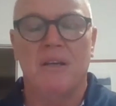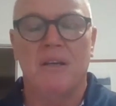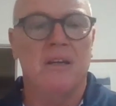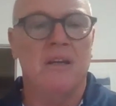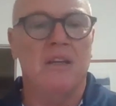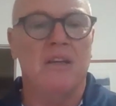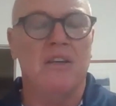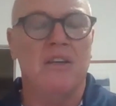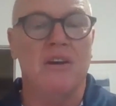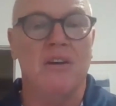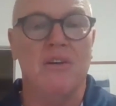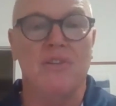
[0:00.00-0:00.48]

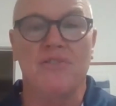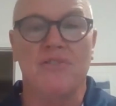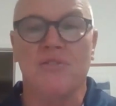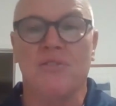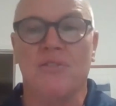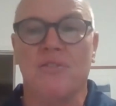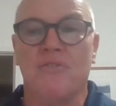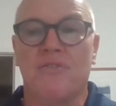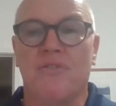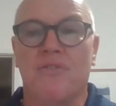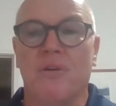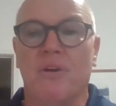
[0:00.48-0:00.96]
It goes
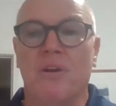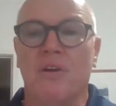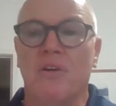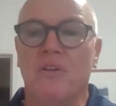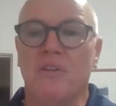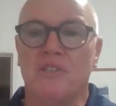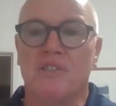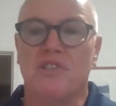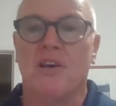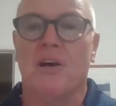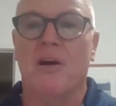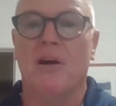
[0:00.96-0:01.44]
on for a
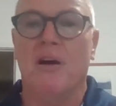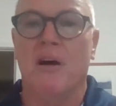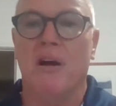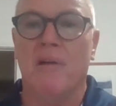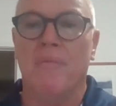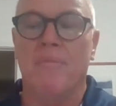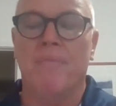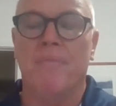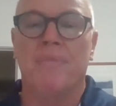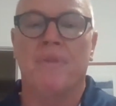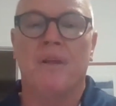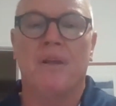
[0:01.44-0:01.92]
long
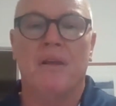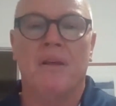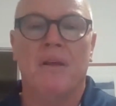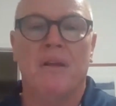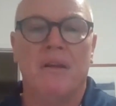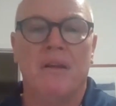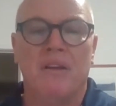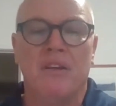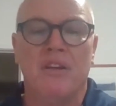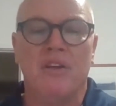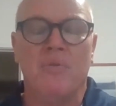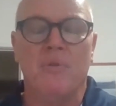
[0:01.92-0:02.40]
time.
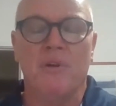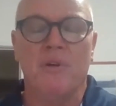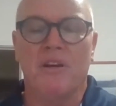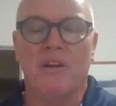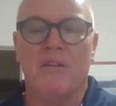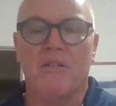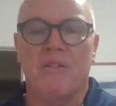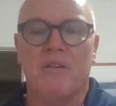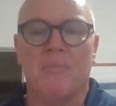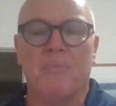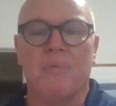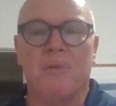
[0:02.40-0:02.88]
You're in
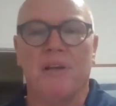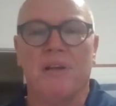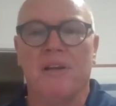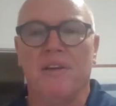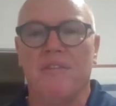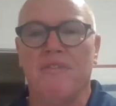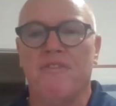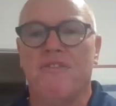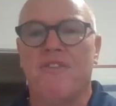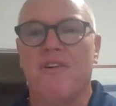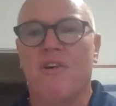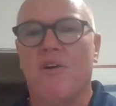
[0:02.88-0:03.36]
a
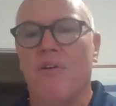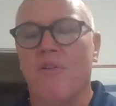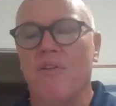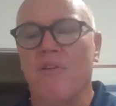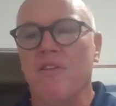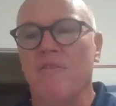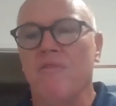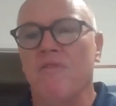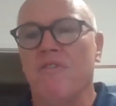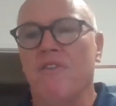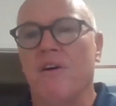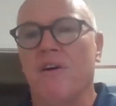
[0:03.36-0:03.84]
completely foreign
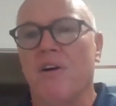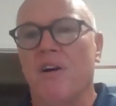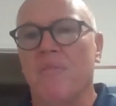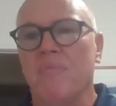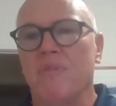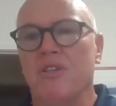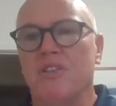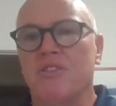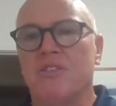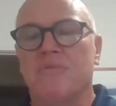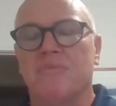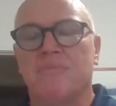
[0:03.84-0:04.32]

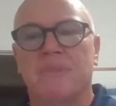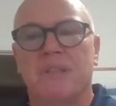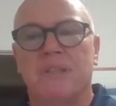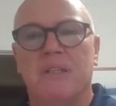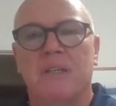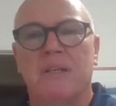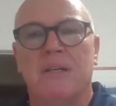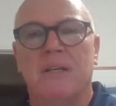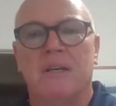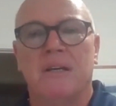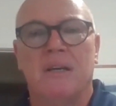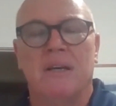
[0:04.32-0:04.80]
environment,
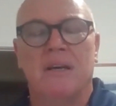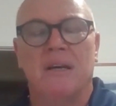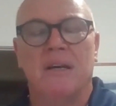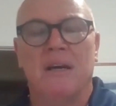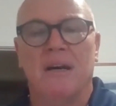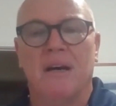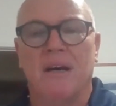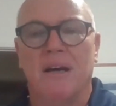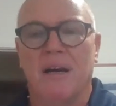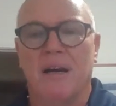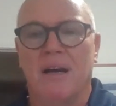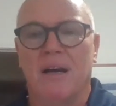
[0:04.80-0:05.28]

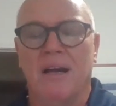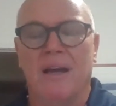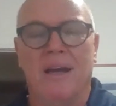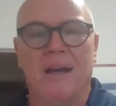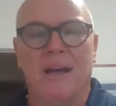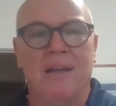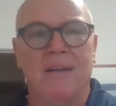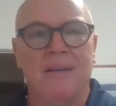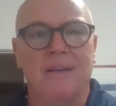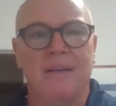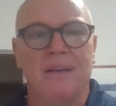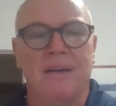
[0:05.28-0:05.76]

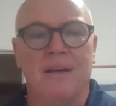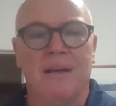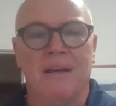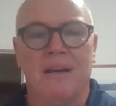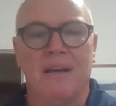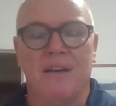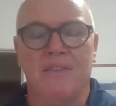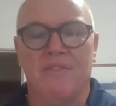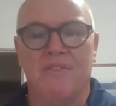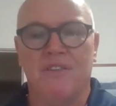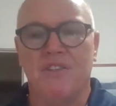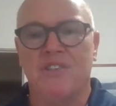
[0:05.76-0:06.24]
and
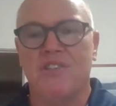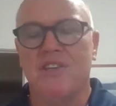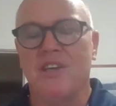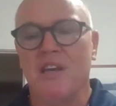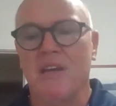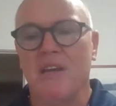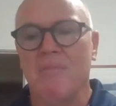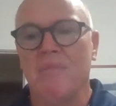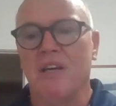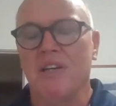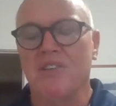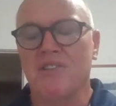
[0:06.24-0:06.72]
if the
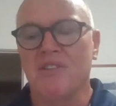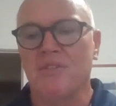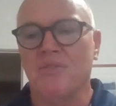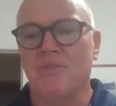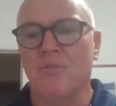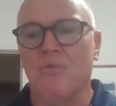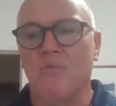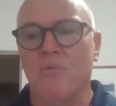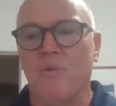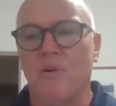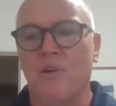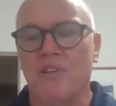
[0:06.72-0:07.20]
team doesn't
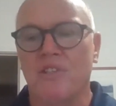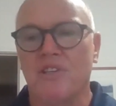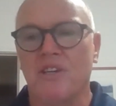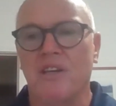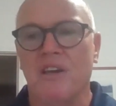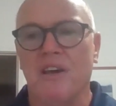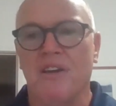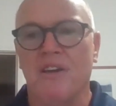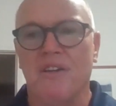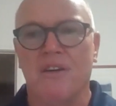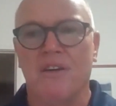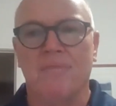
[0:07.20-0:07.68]
all work
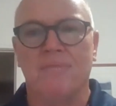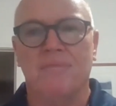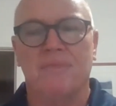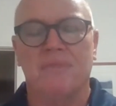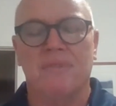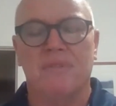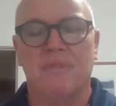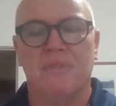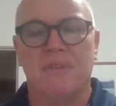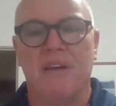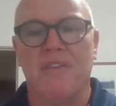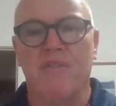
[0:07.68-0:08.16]
together,
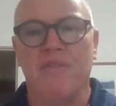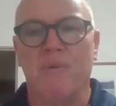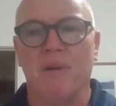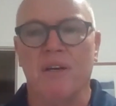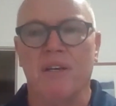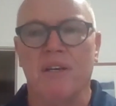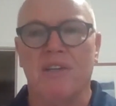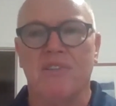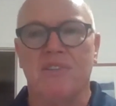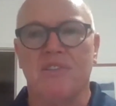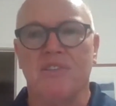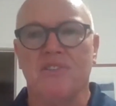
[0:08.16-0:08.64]

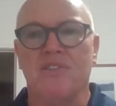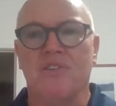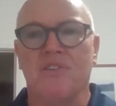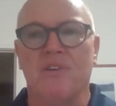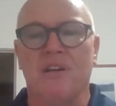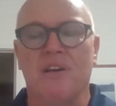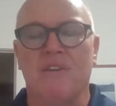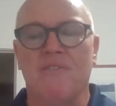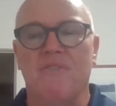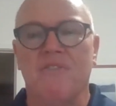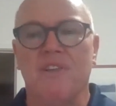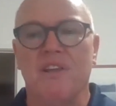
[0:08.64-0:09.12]
everyone doesn't
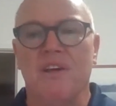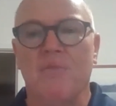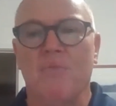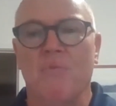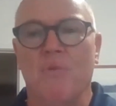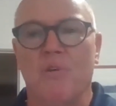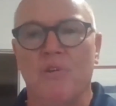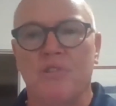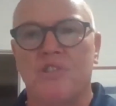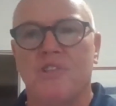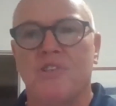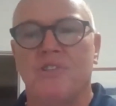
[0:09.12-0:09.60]
turn up for their
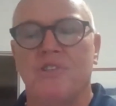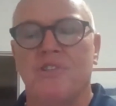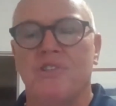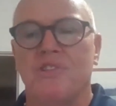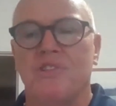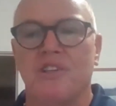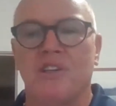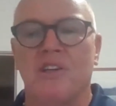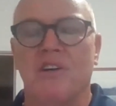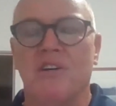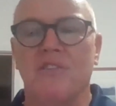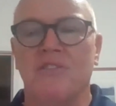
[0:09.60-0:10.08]

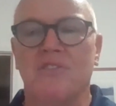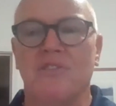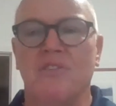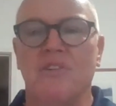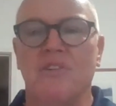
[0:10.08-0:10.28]
watches, you don't do